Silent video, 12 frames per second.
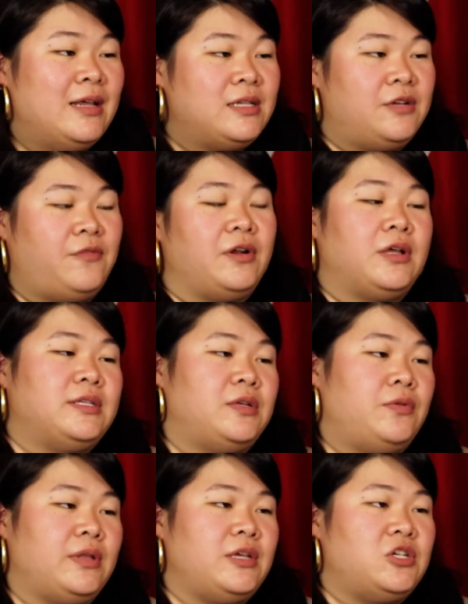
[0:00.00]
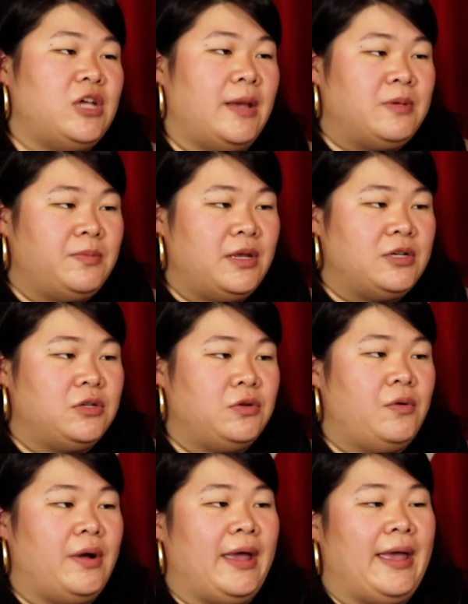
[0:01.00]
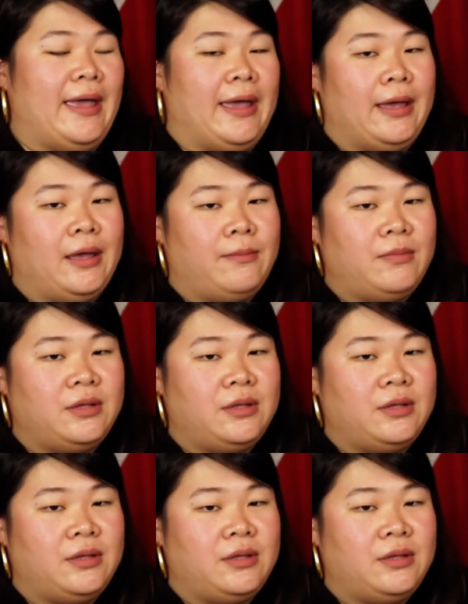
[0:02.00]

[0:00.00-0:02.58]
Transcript: it's different because it really shaped me into who I am.